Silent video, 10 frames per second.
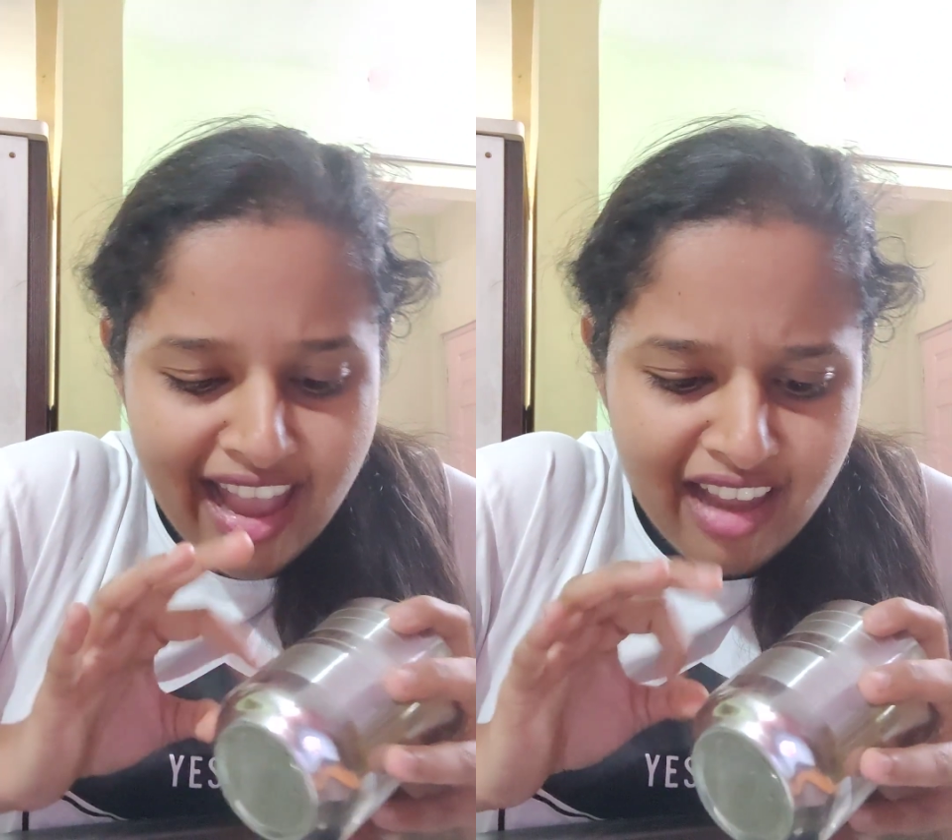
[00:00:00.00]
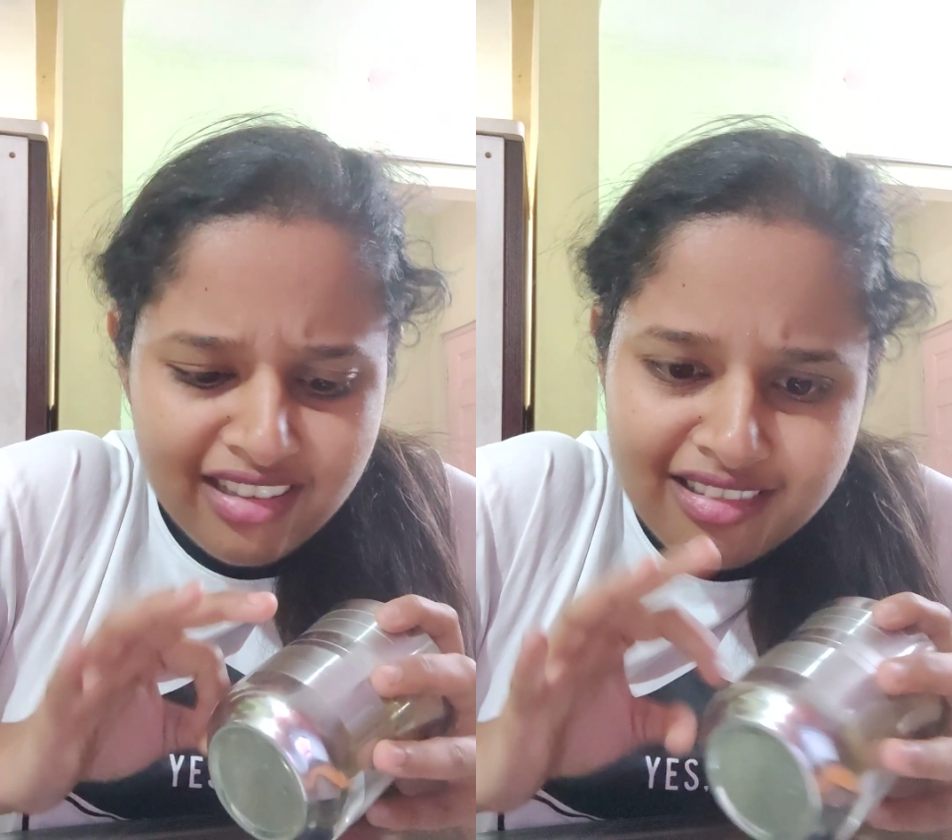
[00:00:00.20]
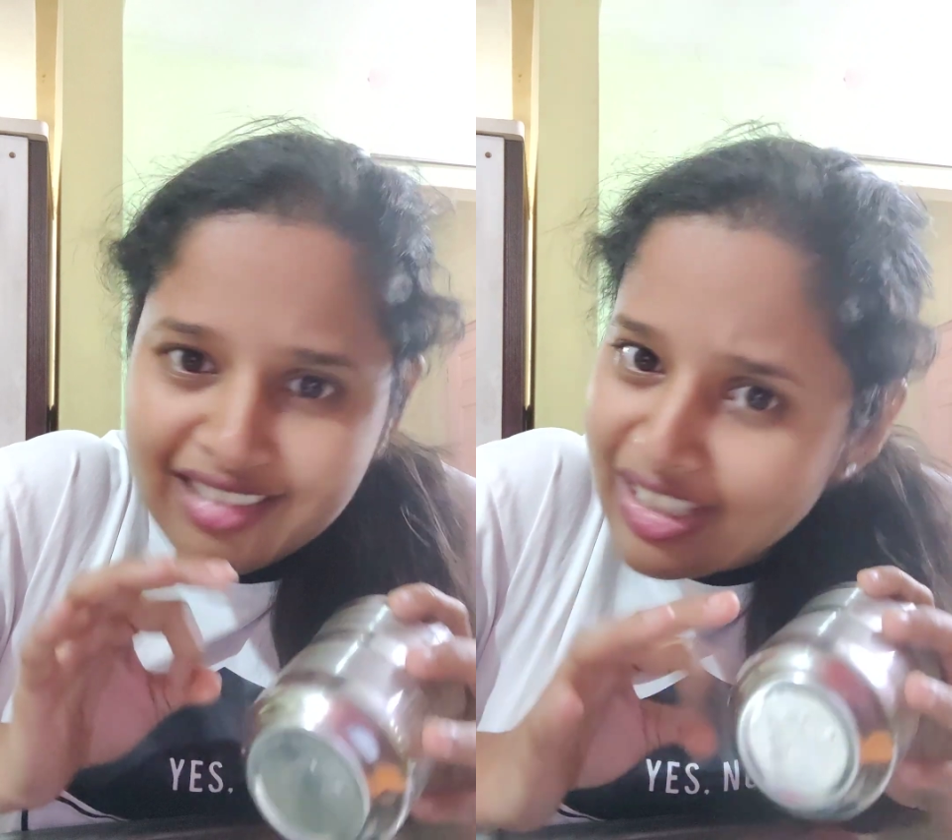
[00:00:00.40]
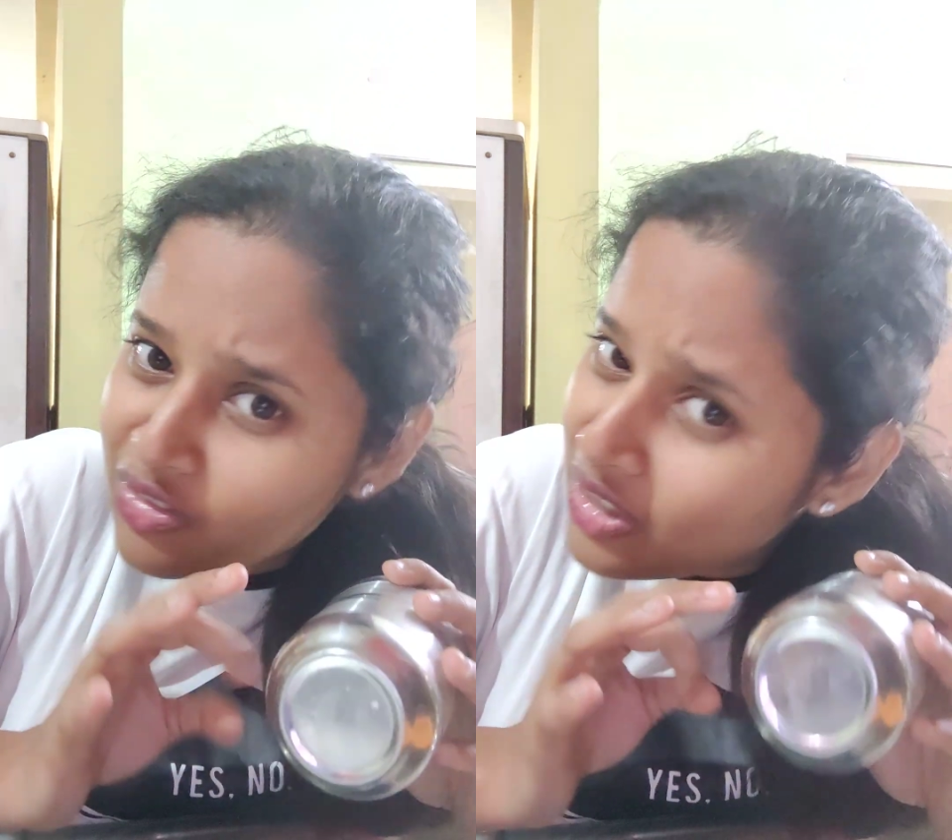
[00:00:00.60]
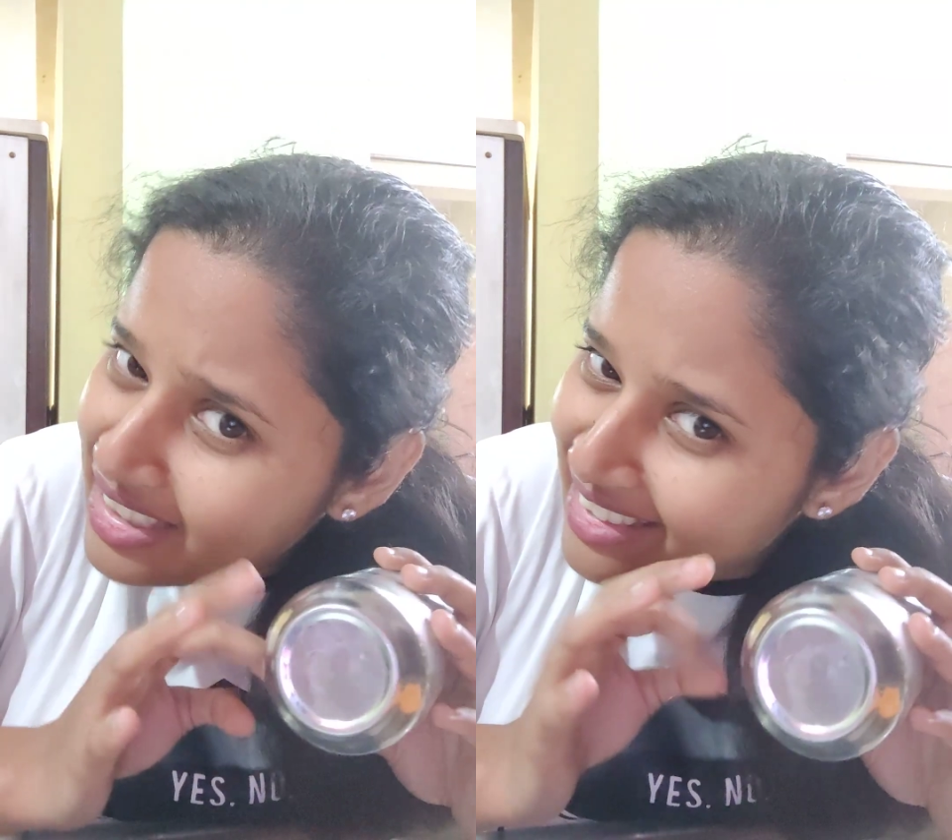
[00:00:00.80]
and
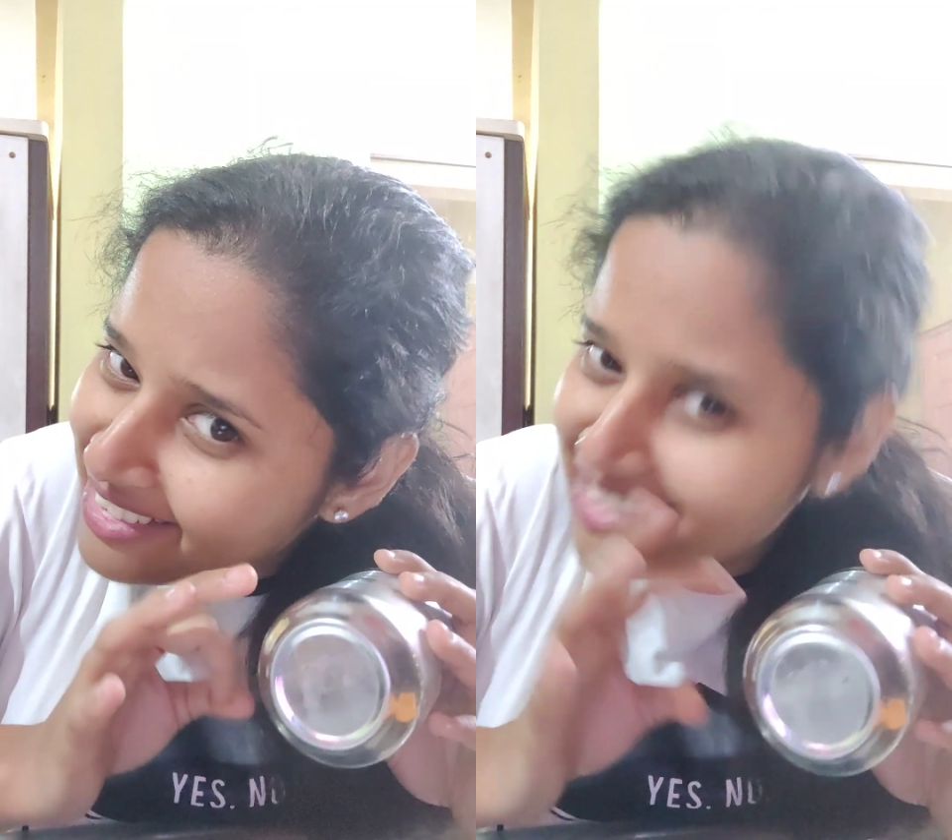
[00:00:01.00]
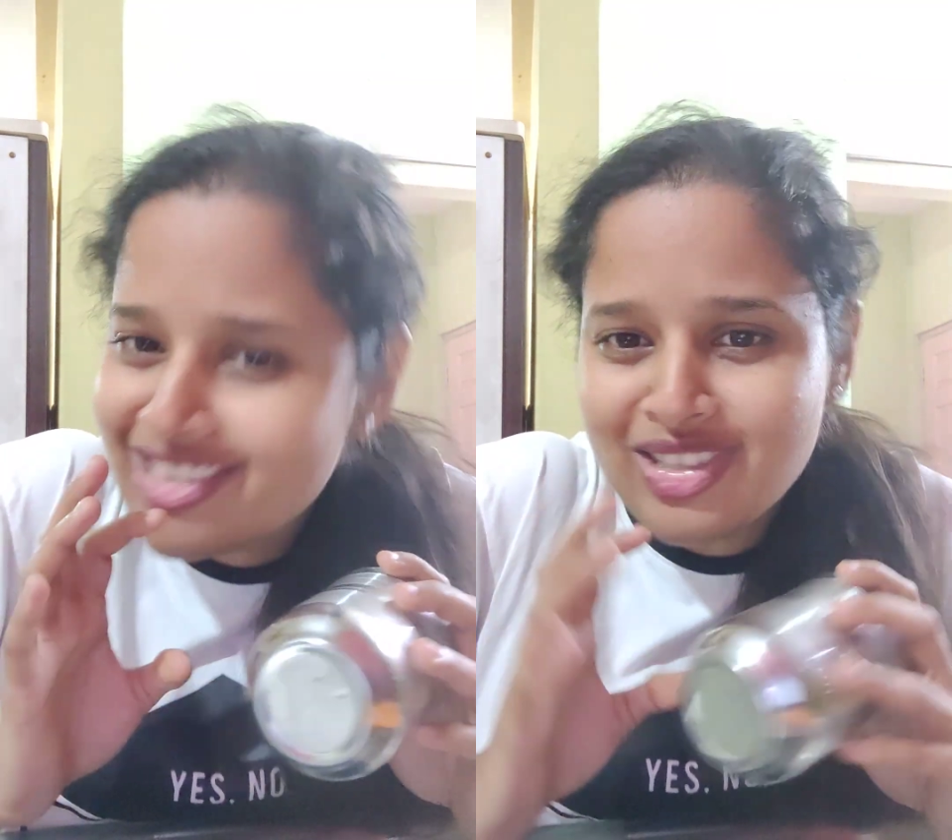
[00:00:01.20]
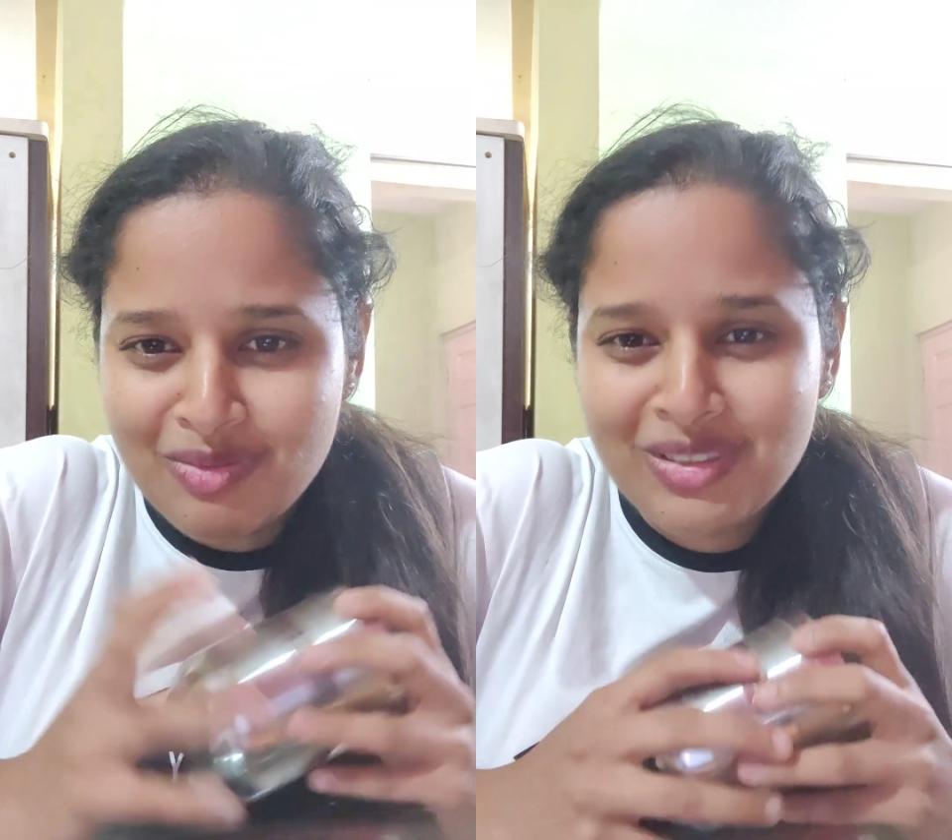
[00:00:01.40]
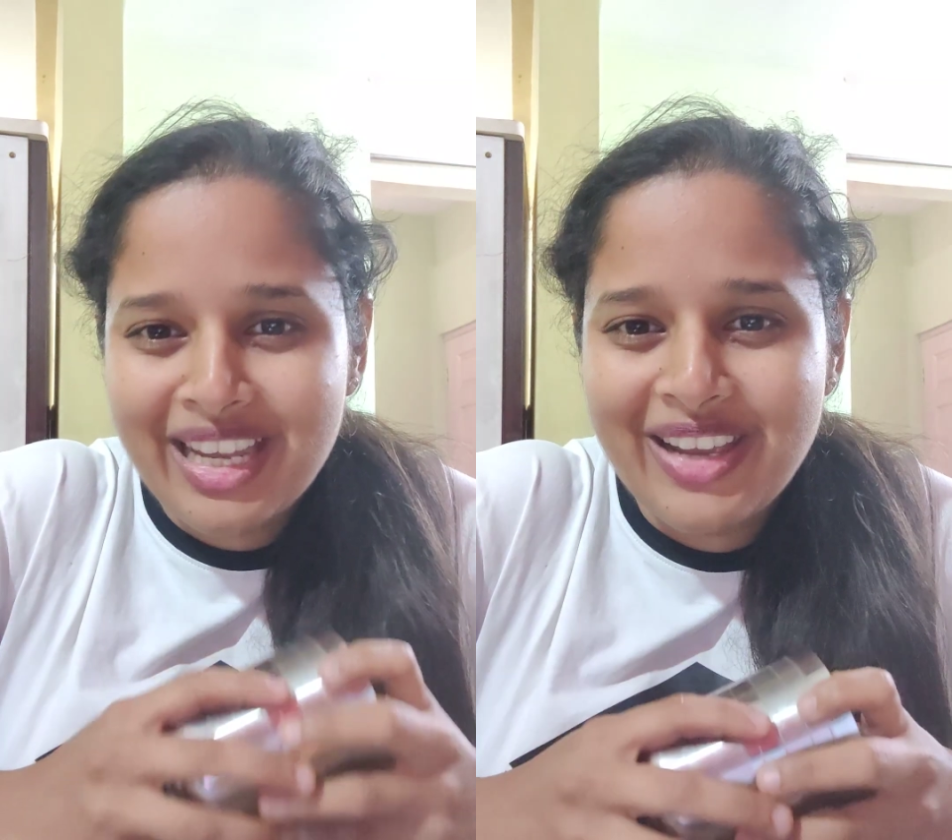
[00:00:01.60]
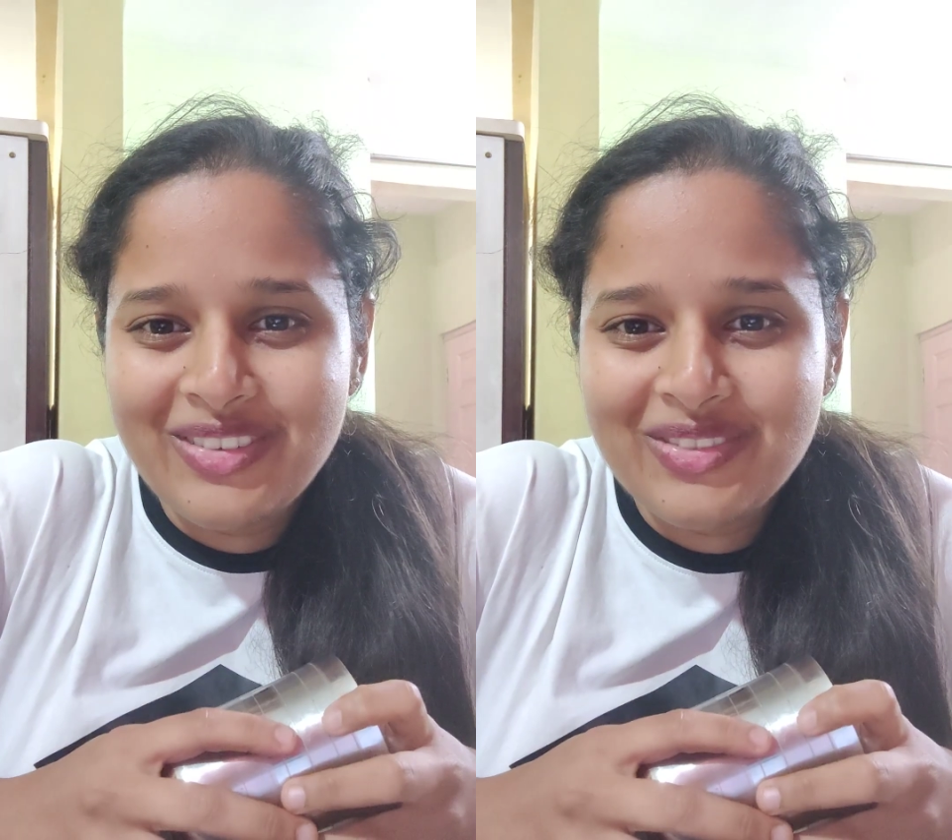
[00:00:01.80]
even hear
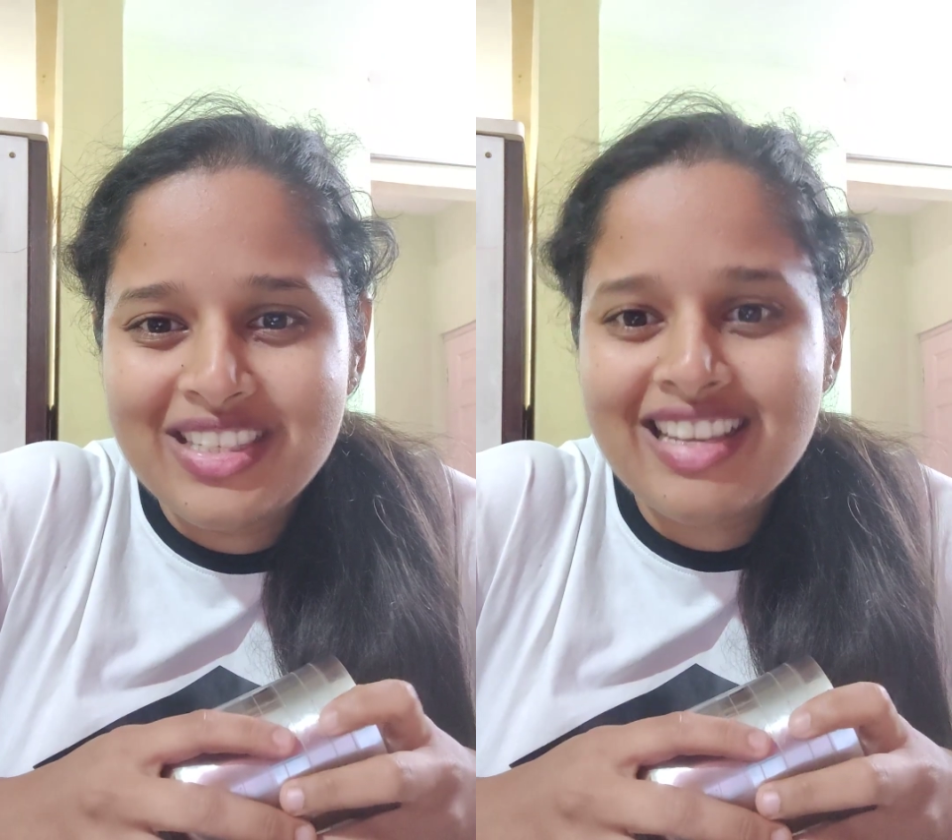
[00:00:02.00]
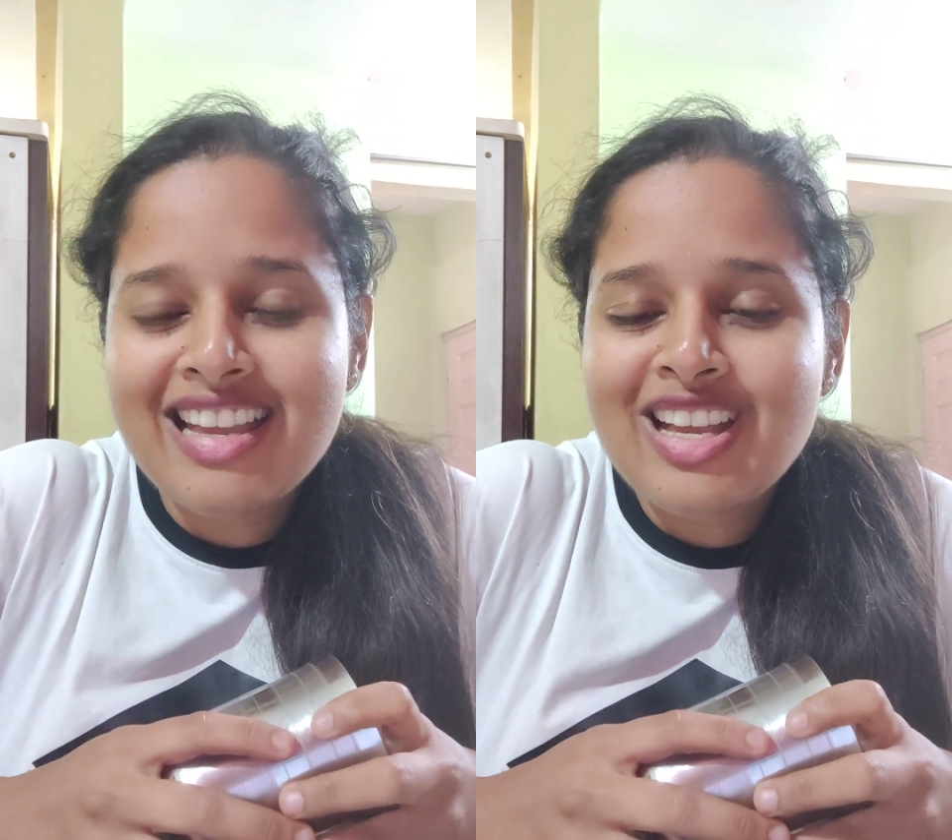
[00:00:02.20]
sometimes.